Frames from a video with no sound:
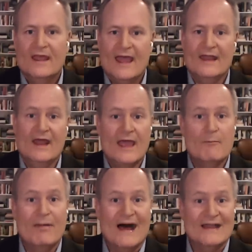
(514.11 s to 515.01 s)
and
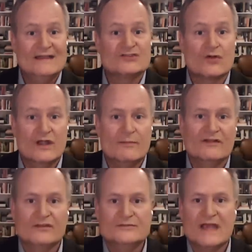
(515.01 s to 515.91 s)
and Biden has already
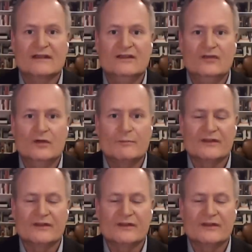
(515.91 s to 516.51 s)
been subjected to it,